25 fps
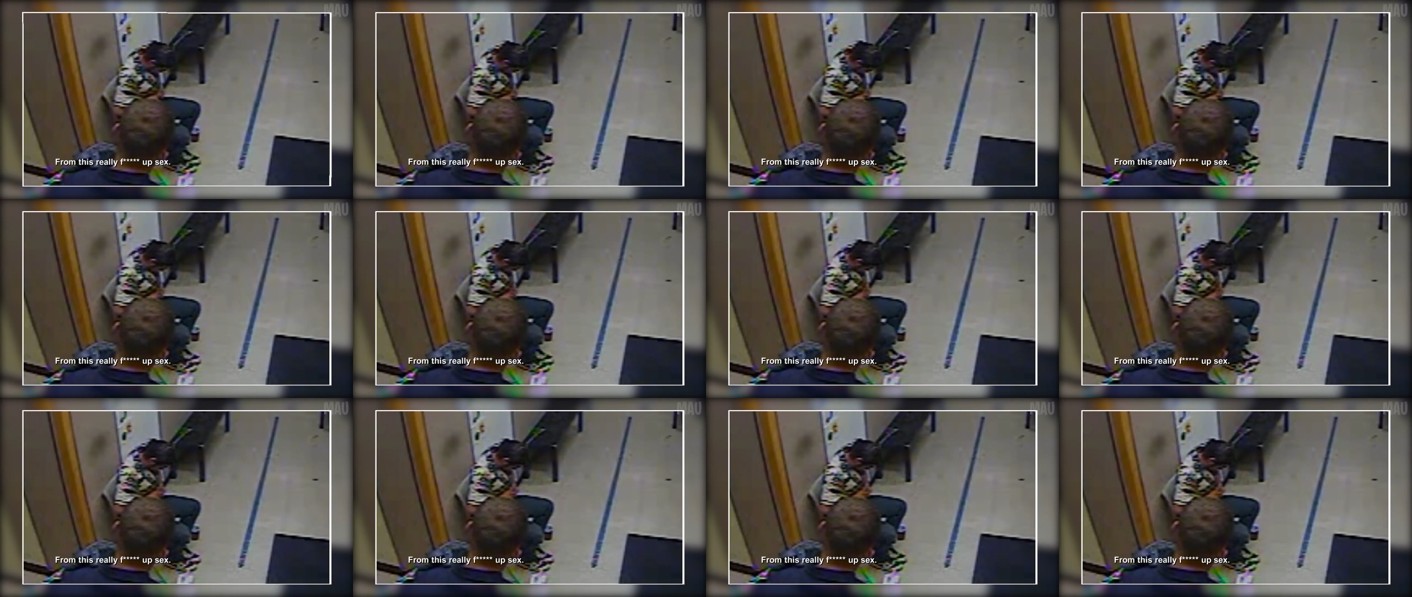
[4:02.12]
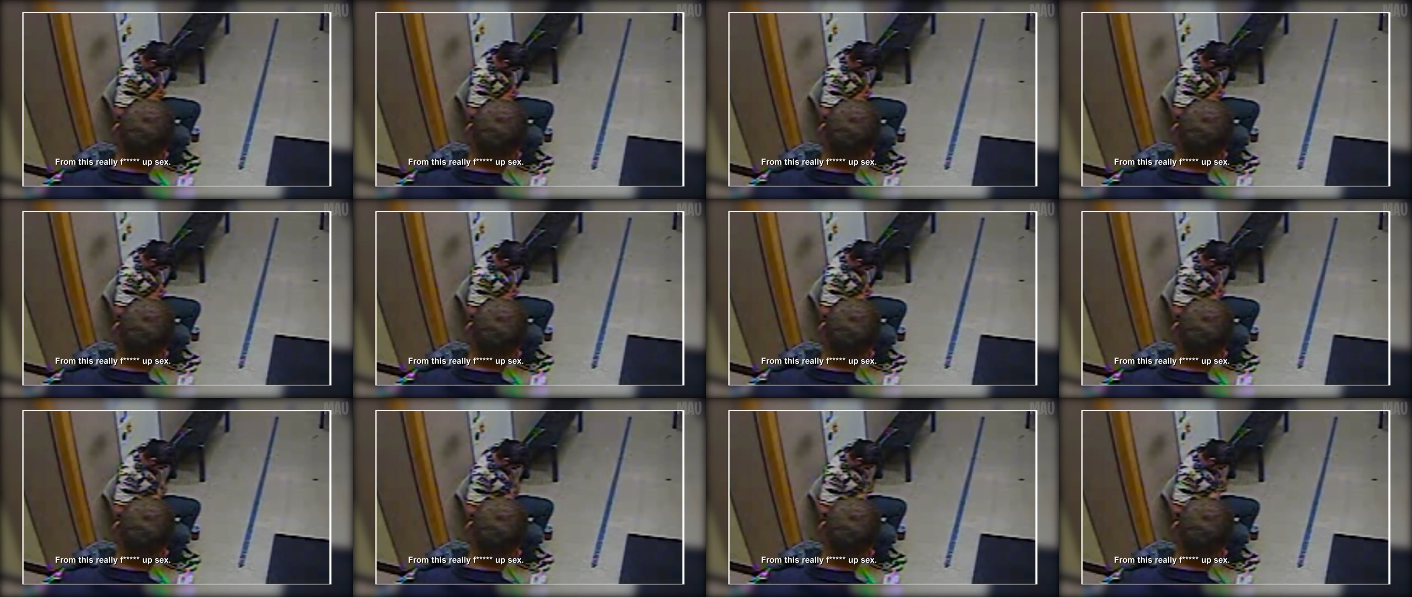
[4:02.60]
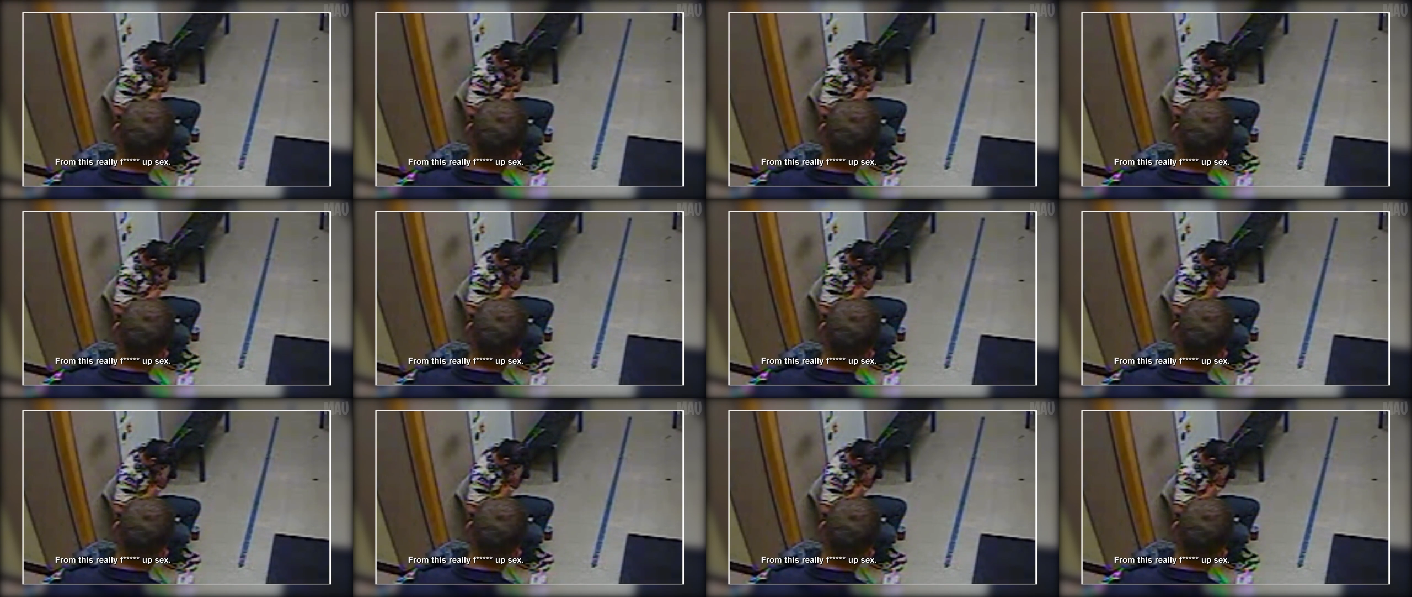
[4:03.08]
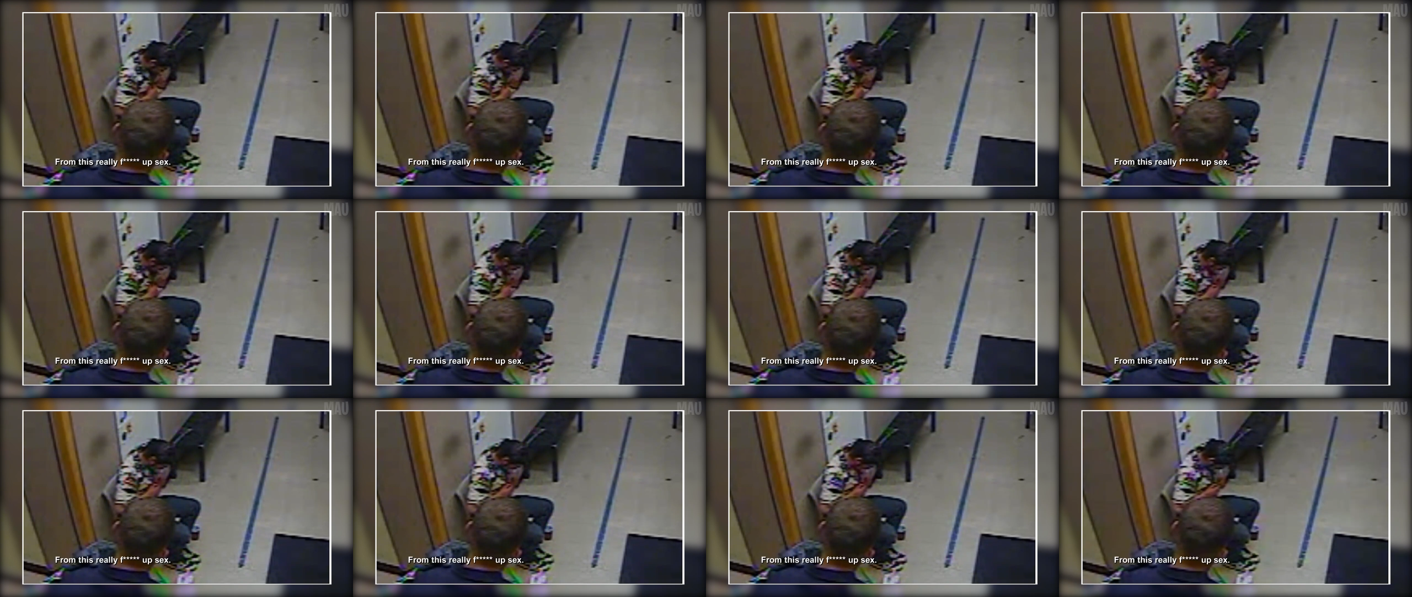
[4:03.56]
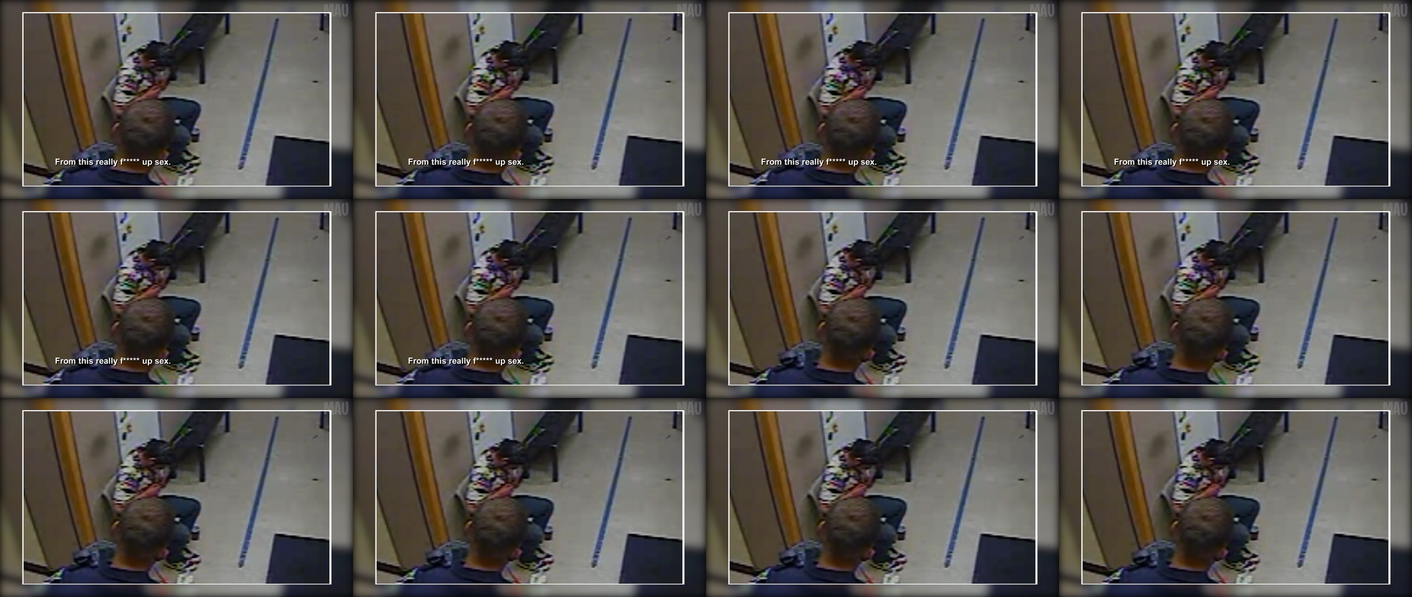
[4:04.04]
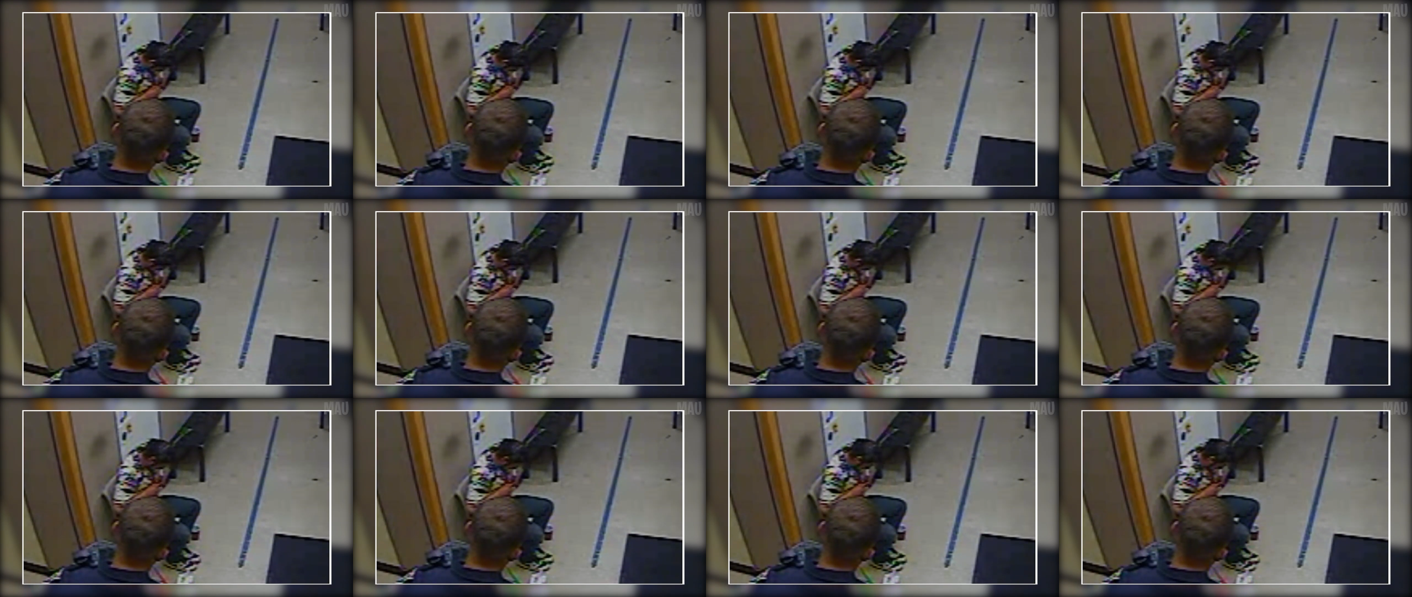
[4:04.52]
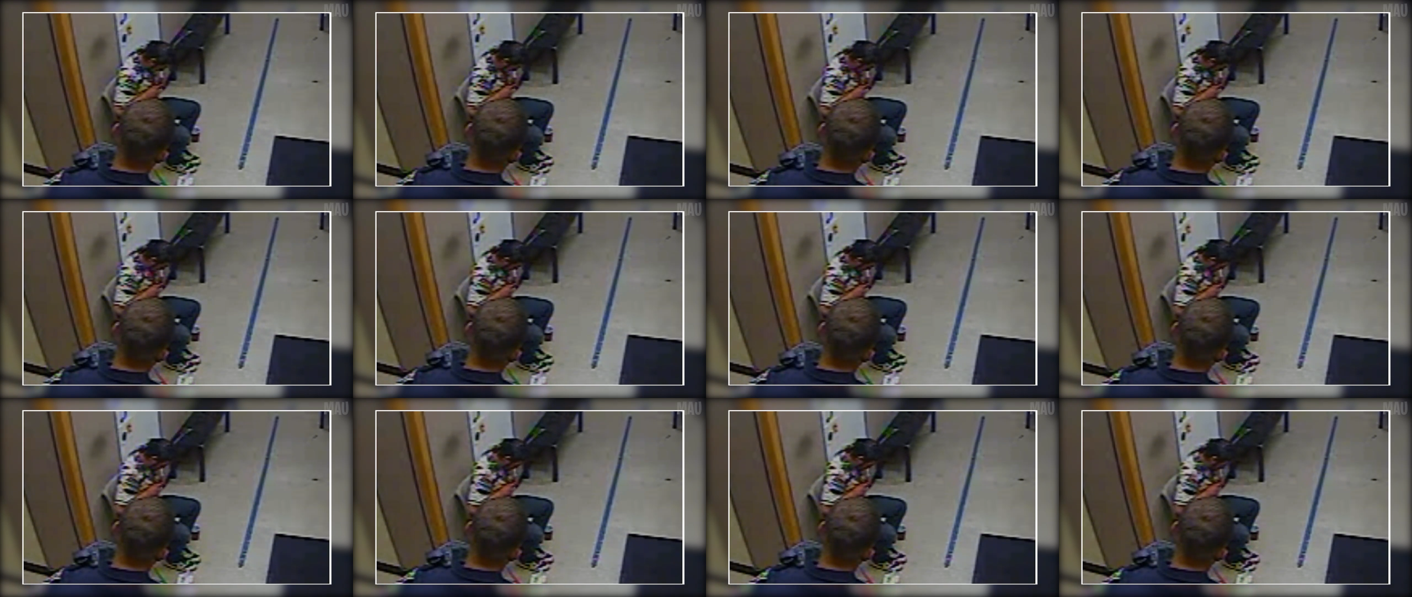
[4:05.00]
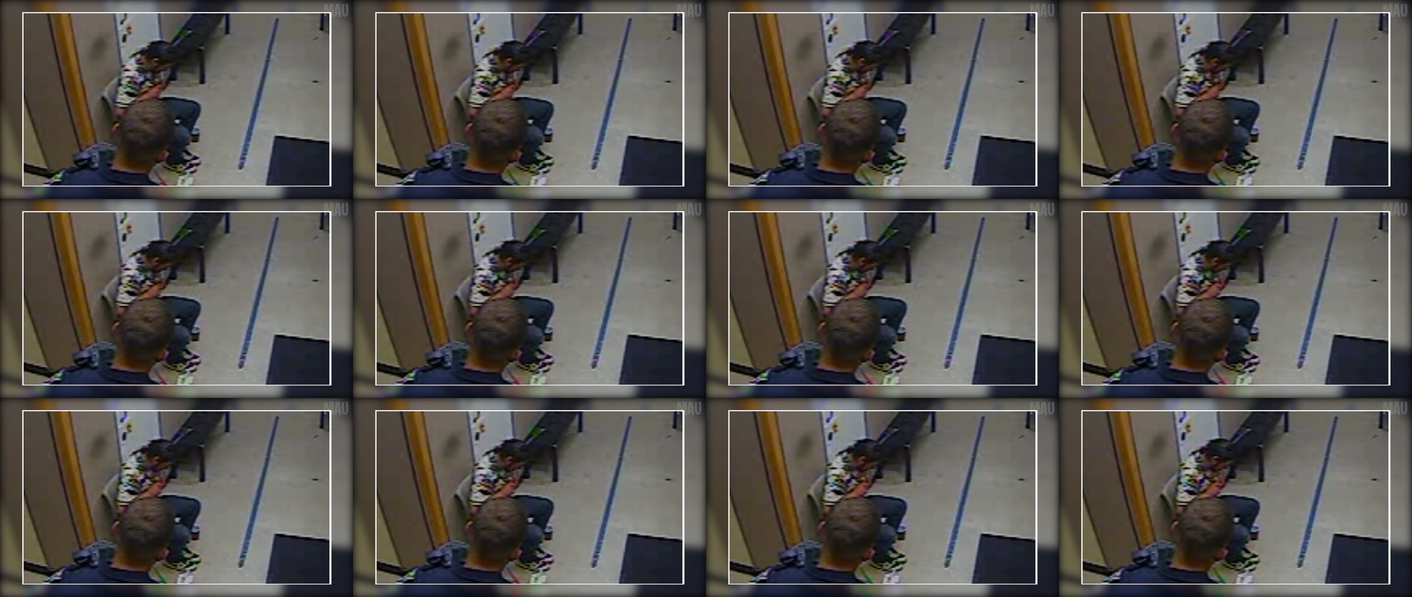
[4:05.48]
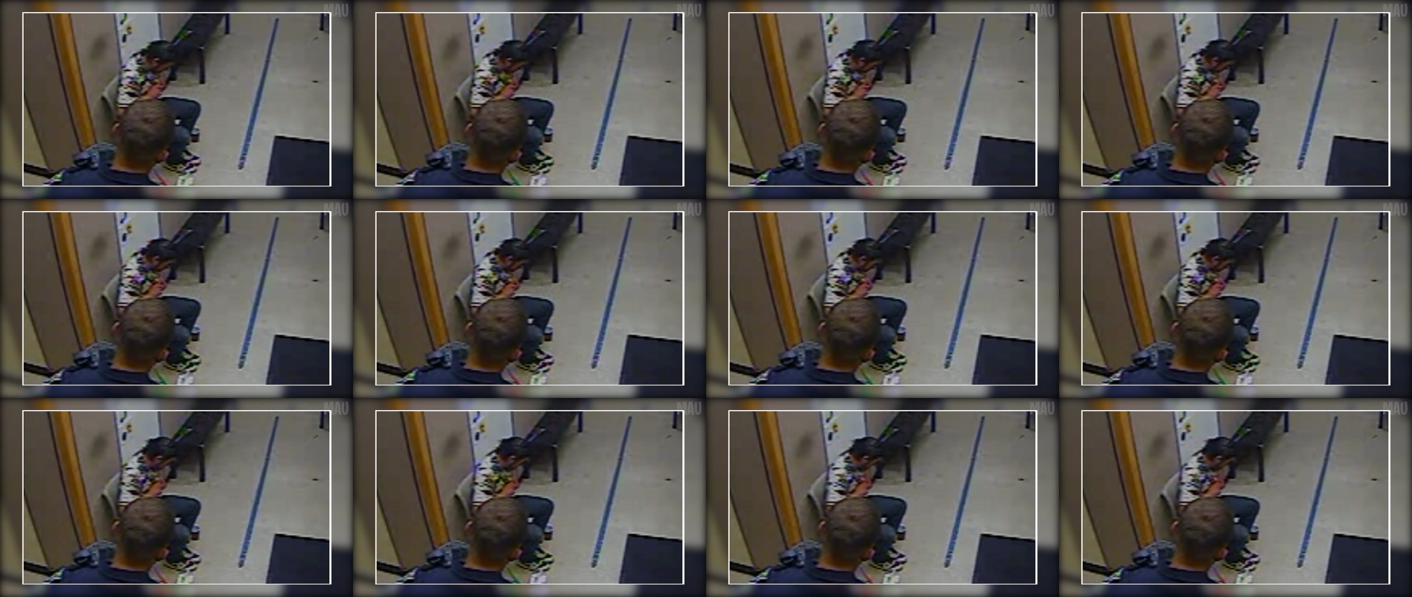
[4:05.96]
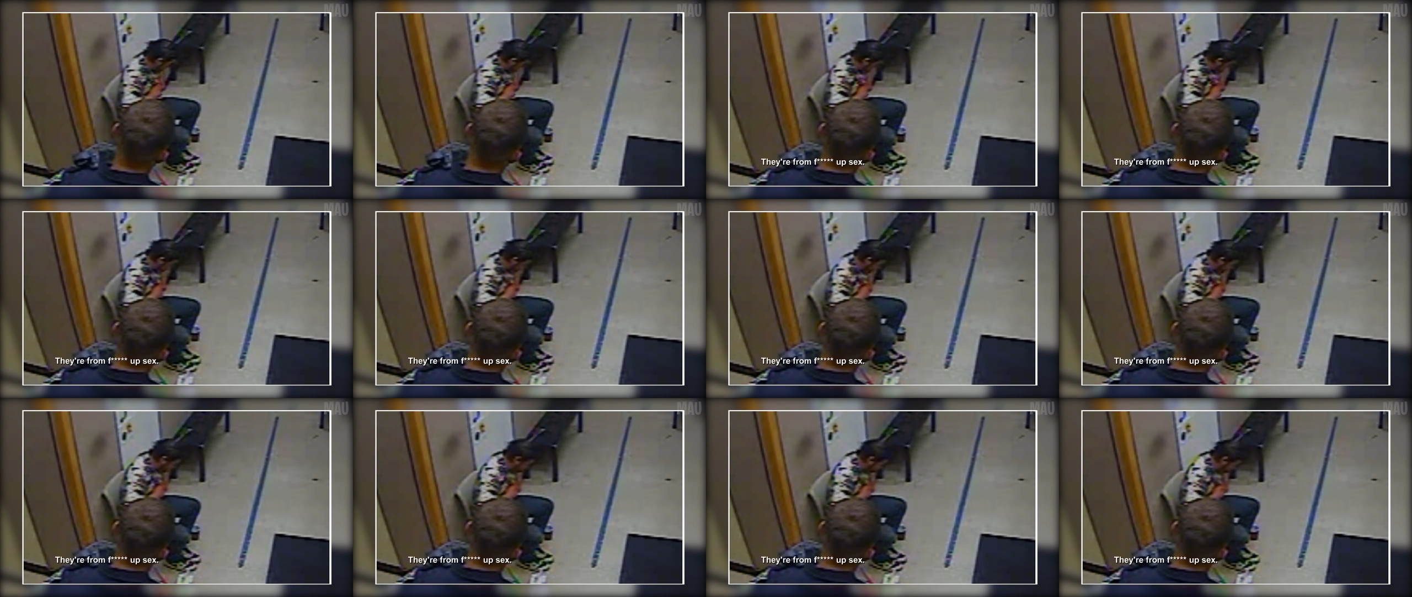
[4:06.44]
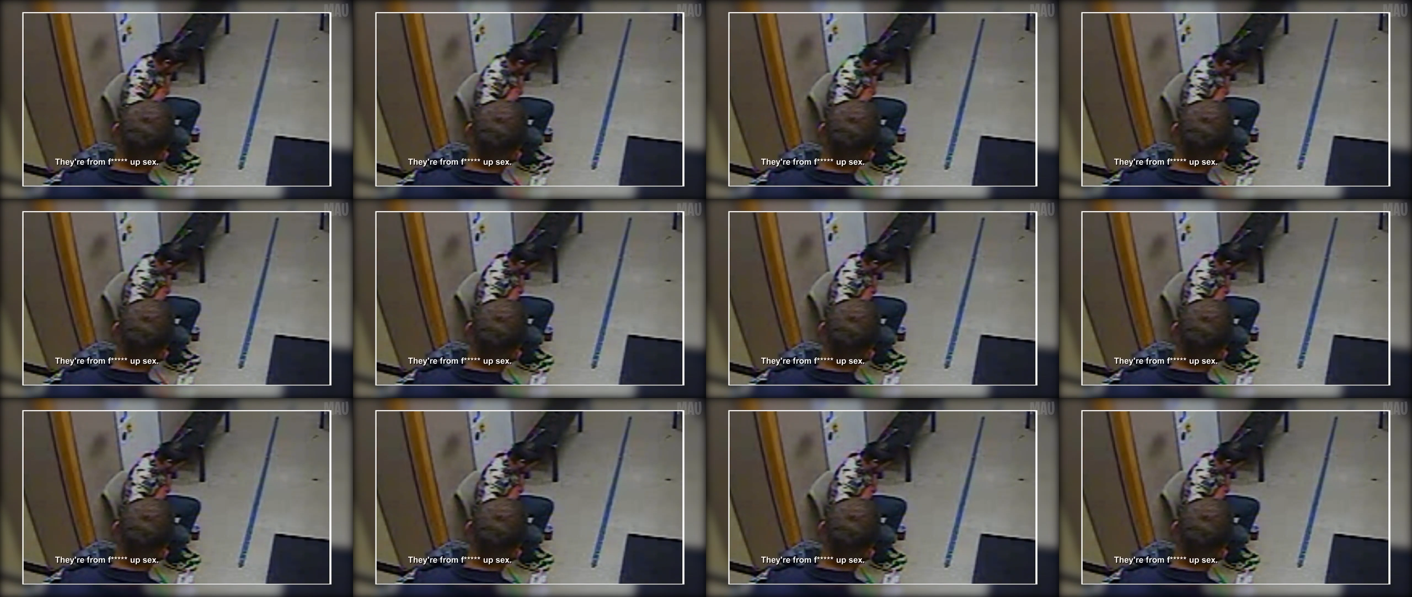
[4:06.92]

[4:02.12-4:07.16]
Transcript: (no speaker visible)